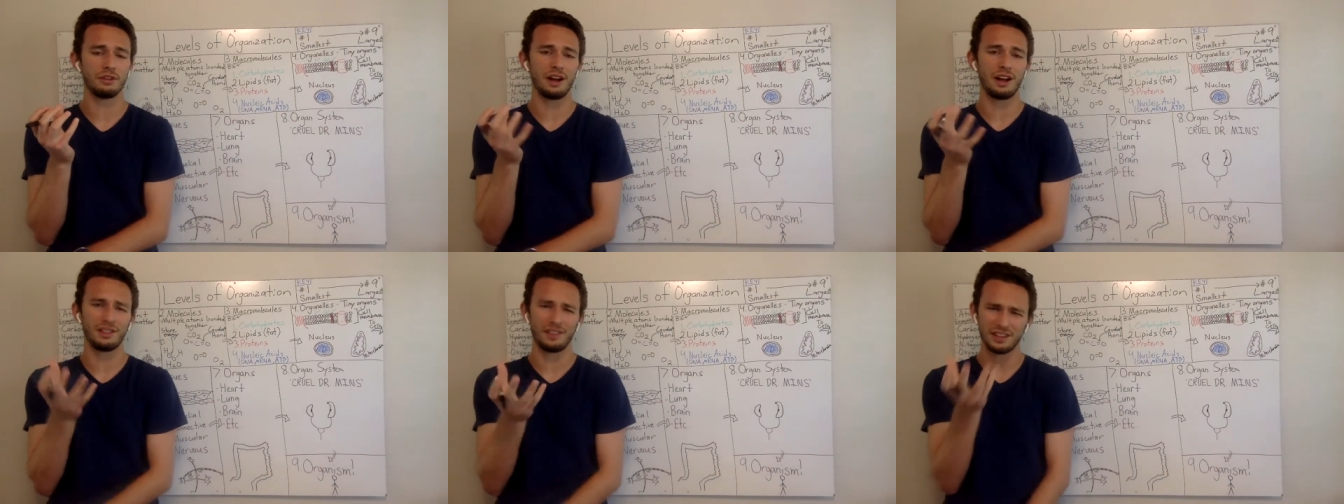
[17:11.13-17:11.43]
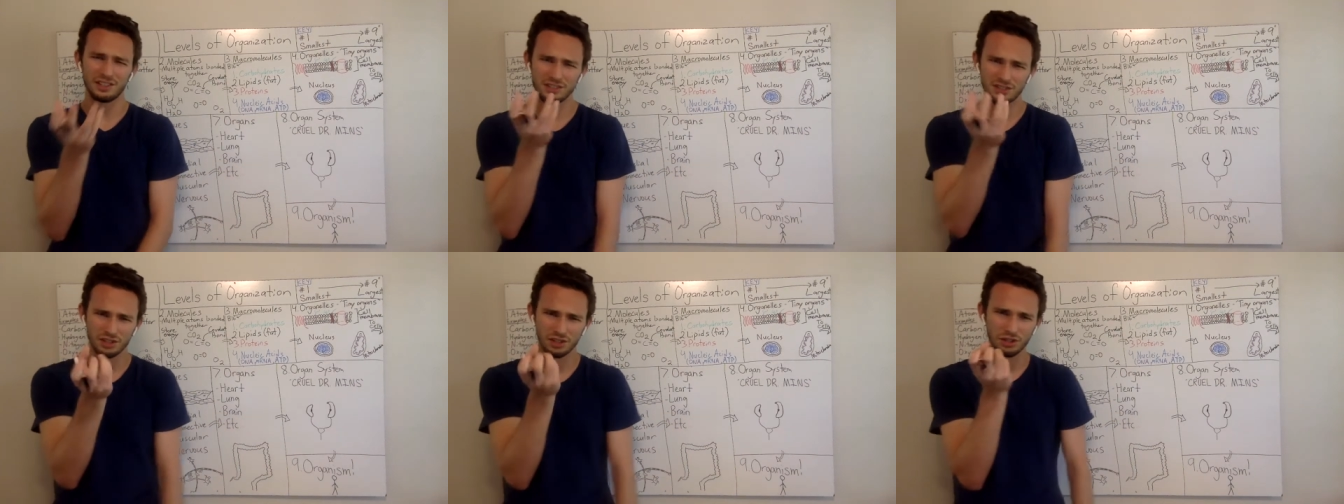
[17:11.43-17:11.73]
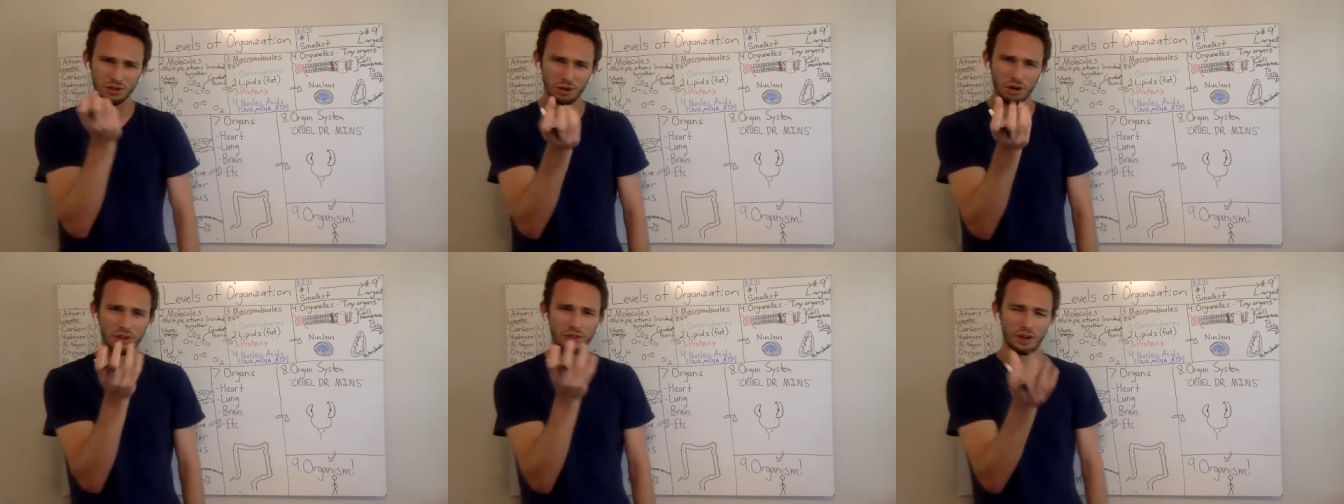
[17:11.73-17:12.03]
throughout that's
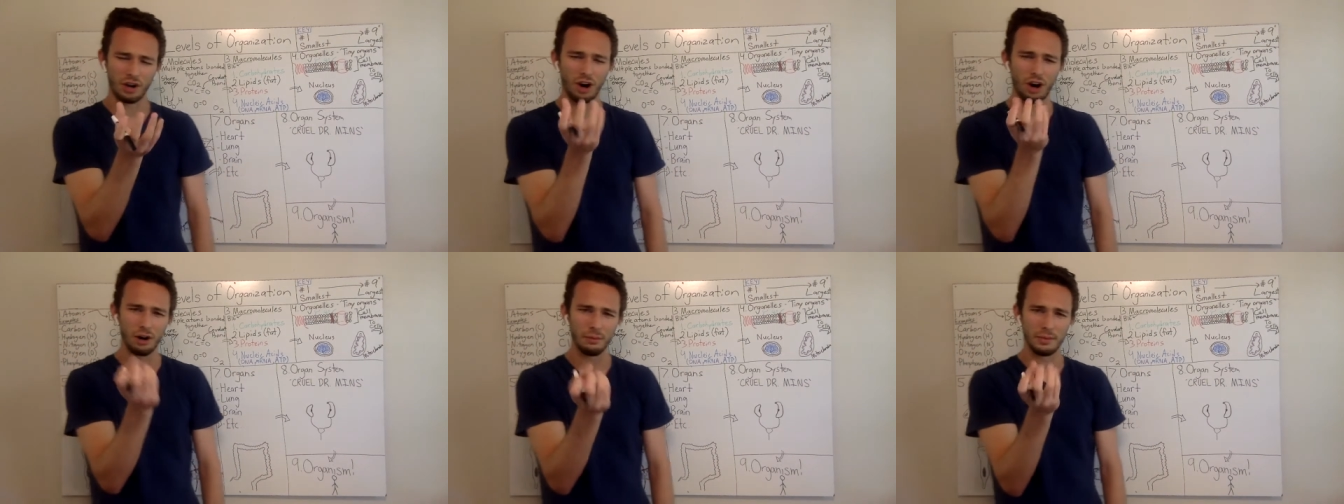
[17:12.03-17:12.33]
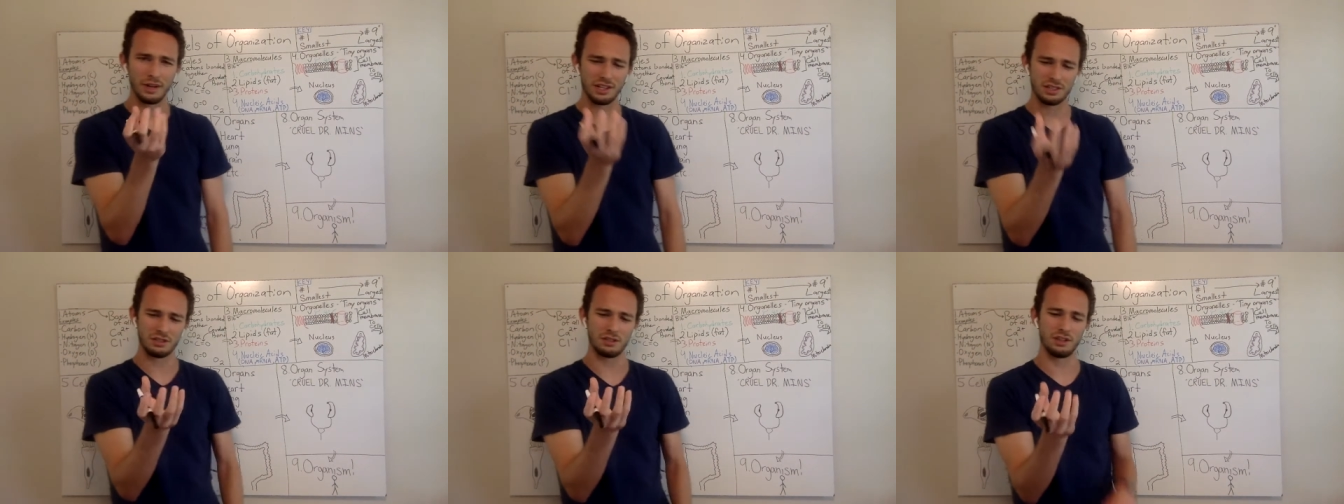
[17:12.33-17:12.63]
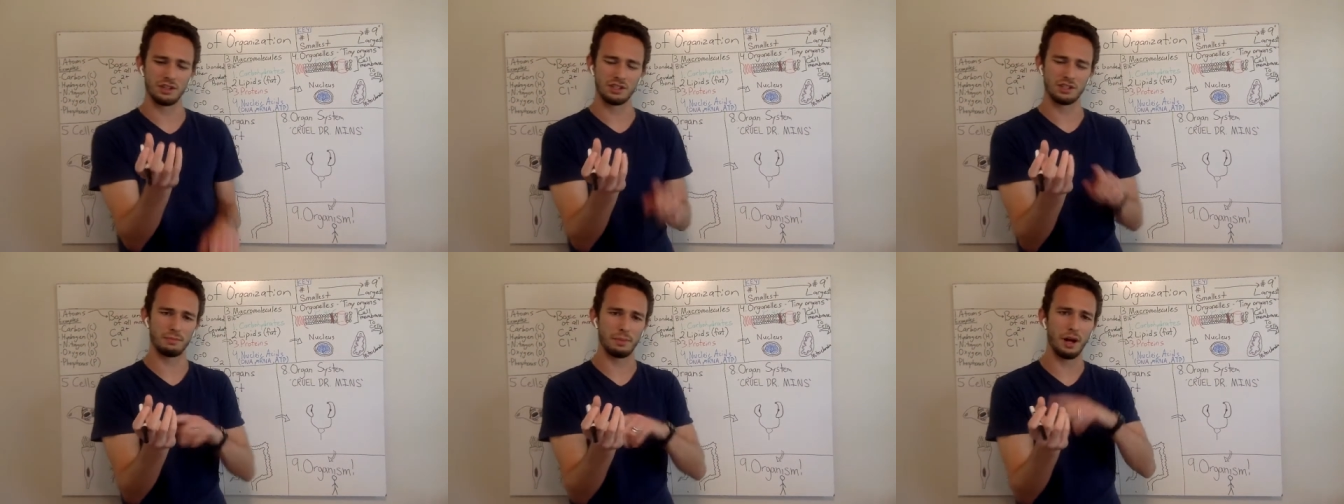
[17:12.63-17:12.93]
the goal of the heart
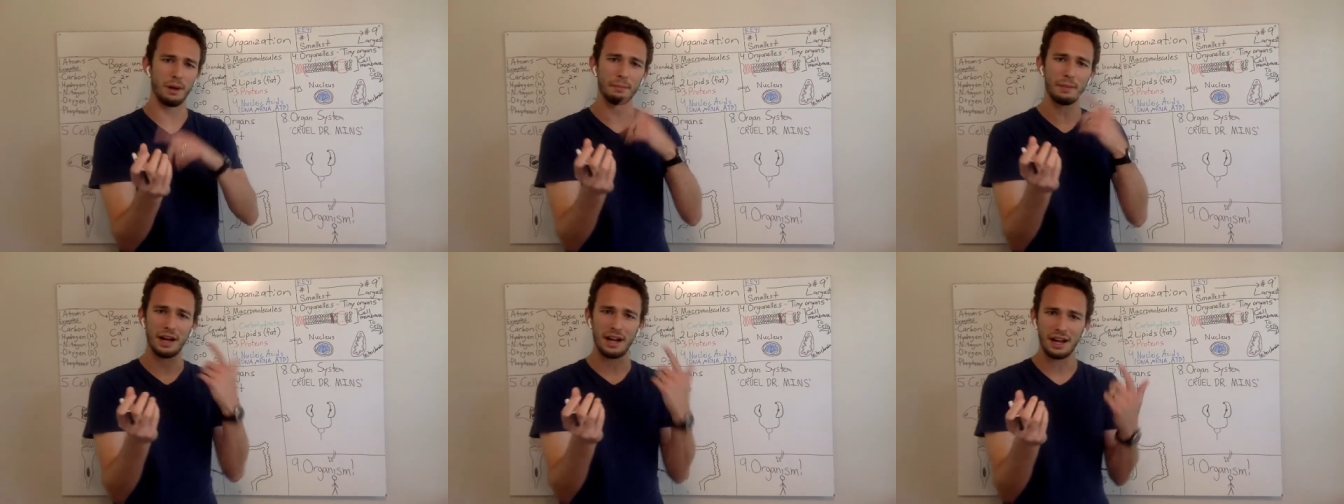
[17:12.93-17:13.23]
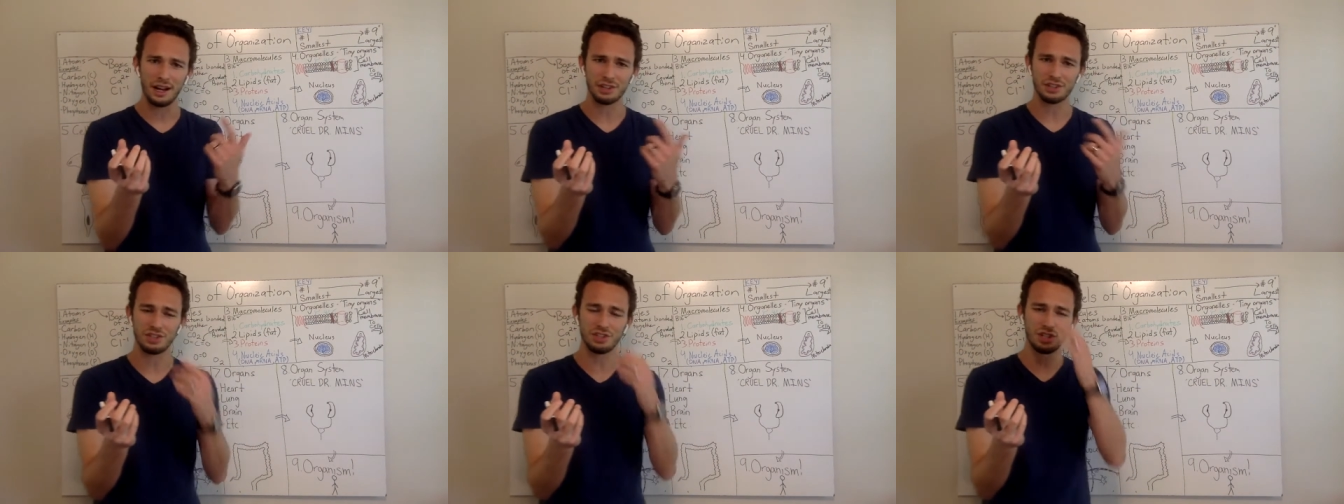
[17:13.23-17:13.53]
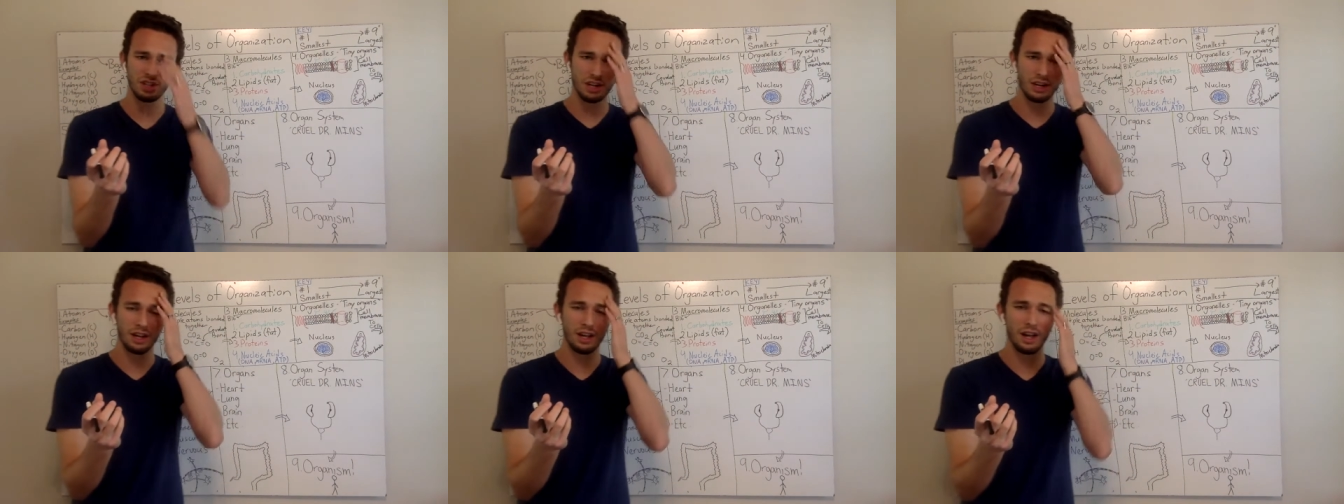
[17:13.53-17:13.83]
basically is to pump
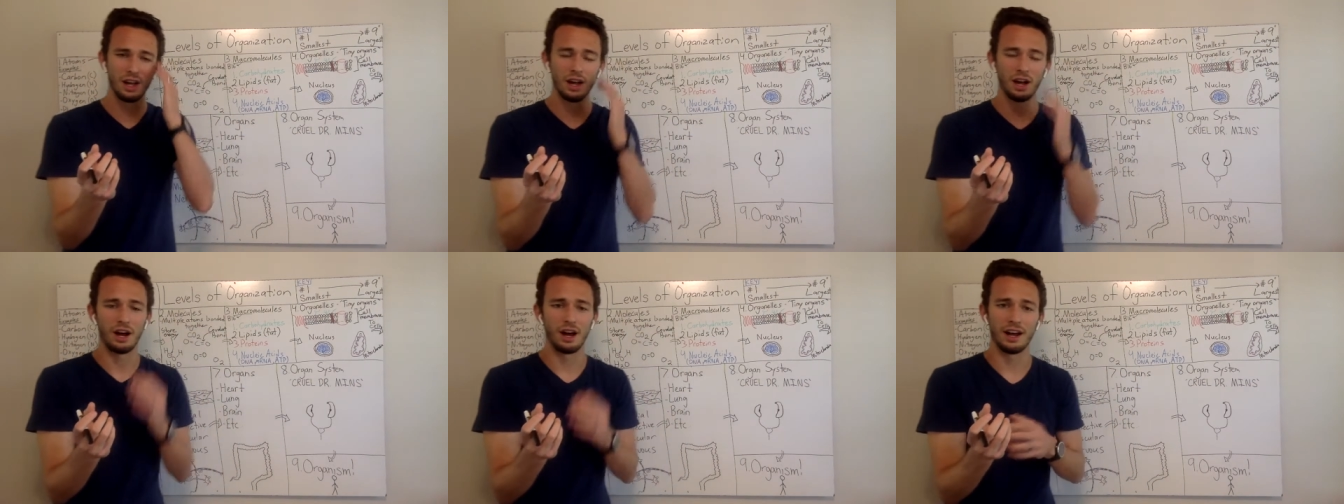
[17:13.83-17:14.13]
oxygen